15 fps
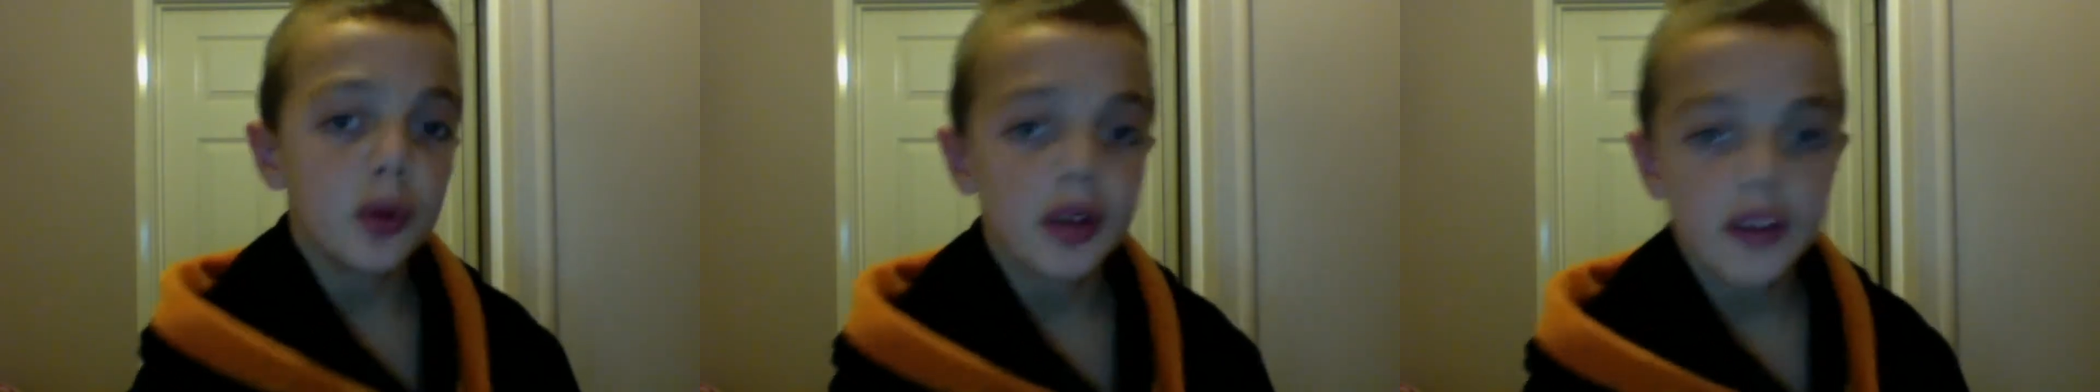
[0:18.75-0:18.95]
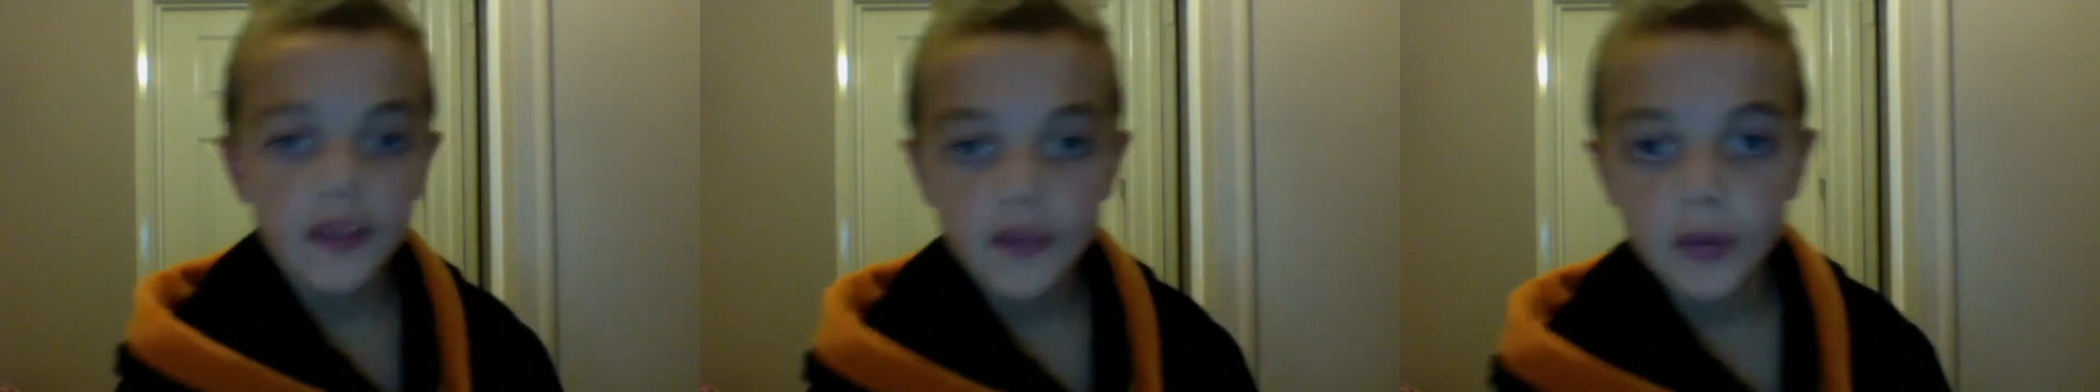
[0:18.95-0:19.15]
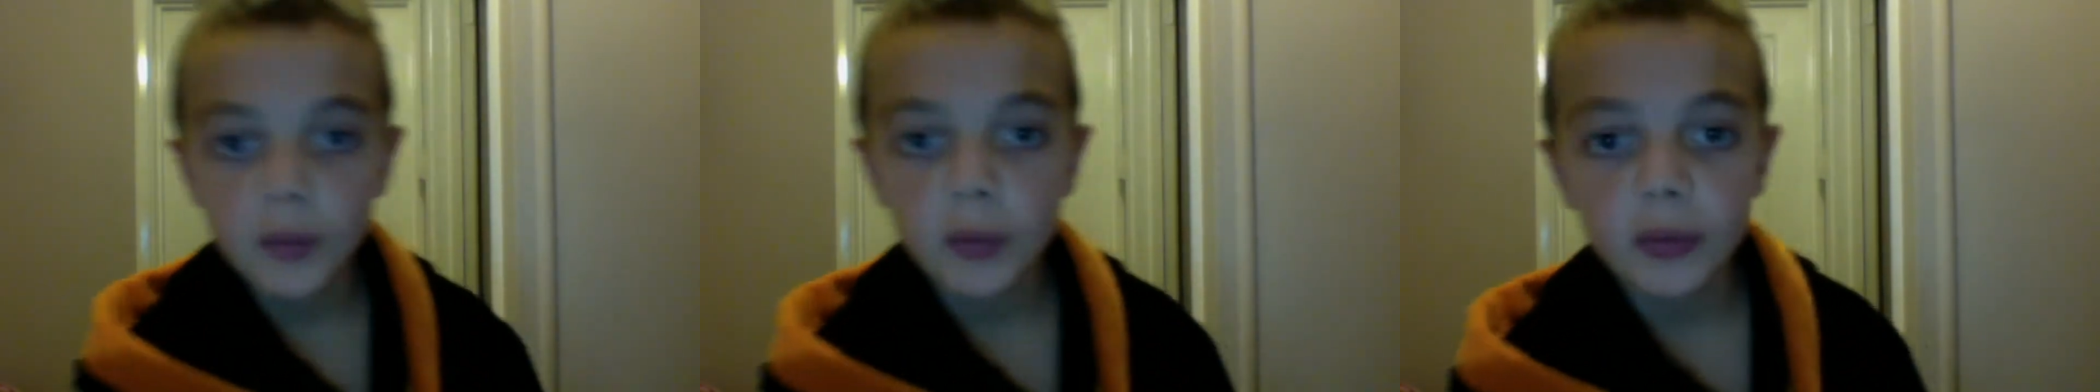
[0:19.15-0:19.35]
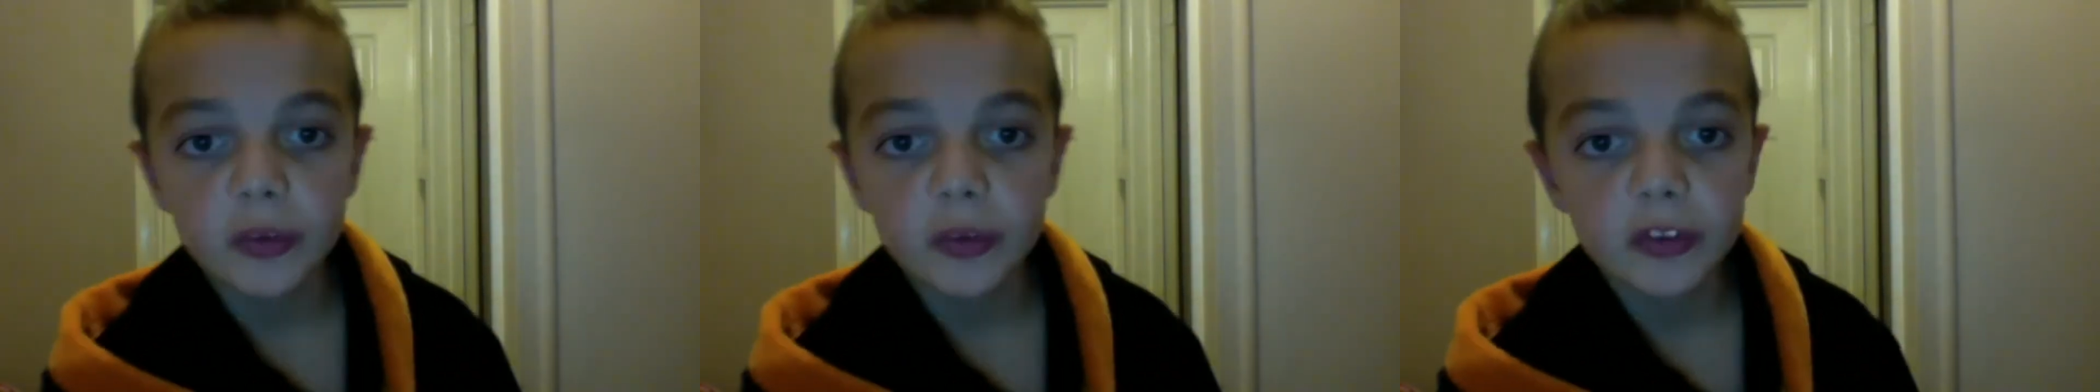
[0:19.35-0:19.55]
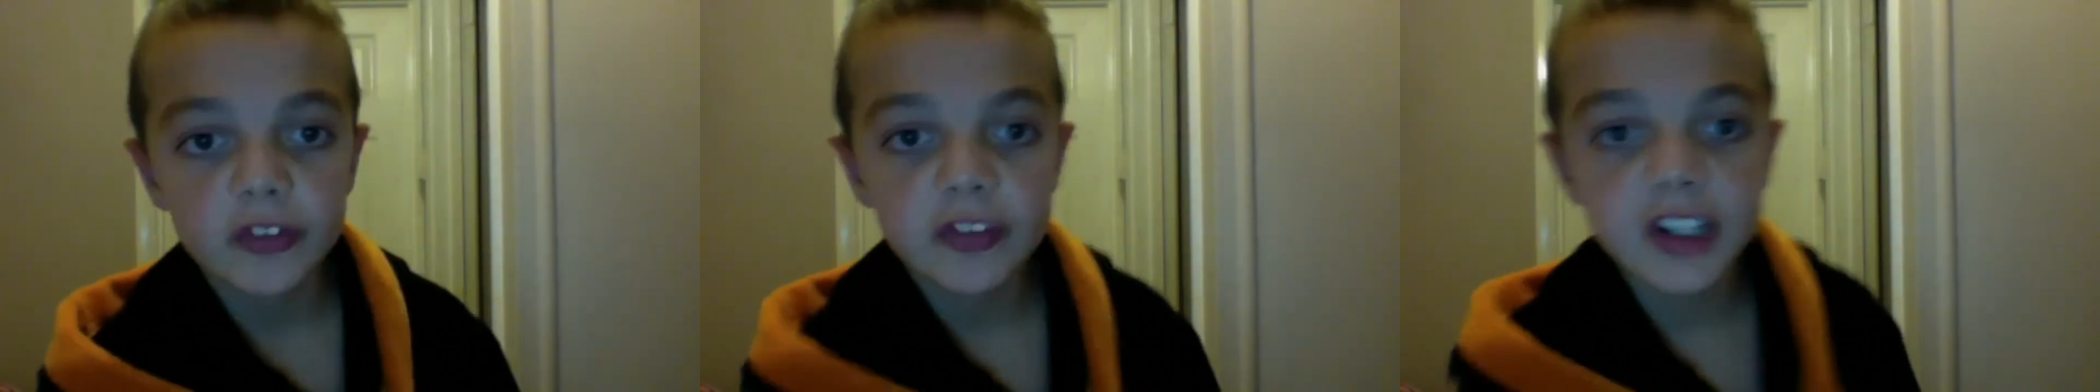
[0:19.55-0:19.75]
another
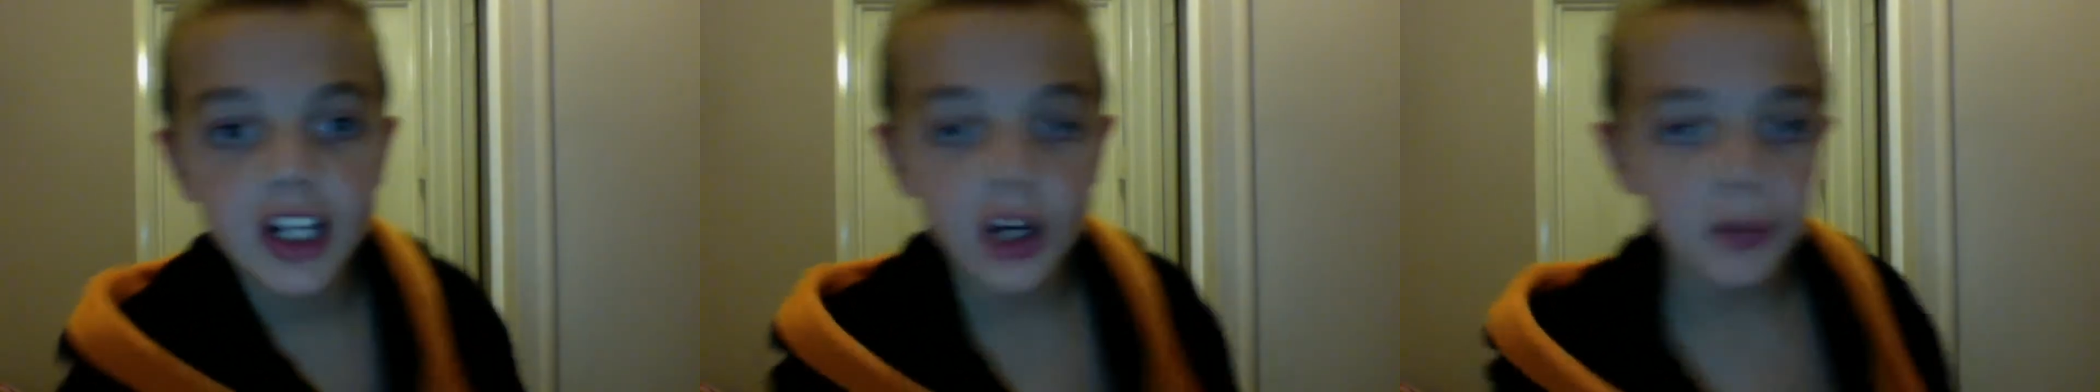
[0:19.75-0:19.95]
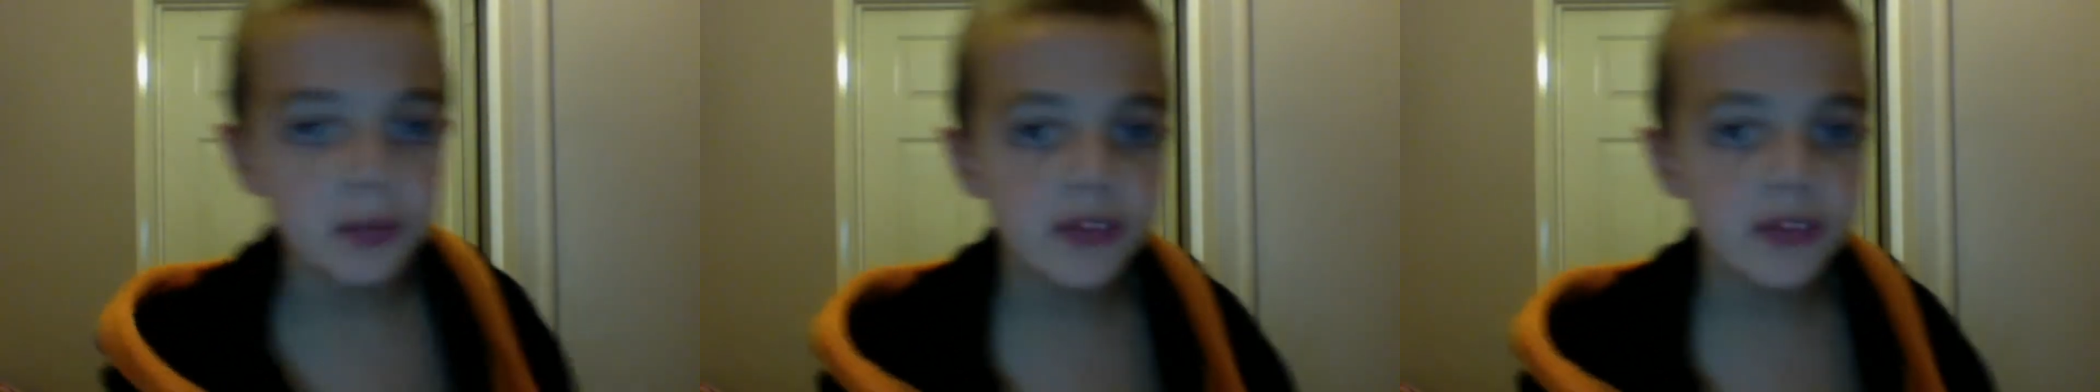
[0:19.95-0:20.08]
Wolves video.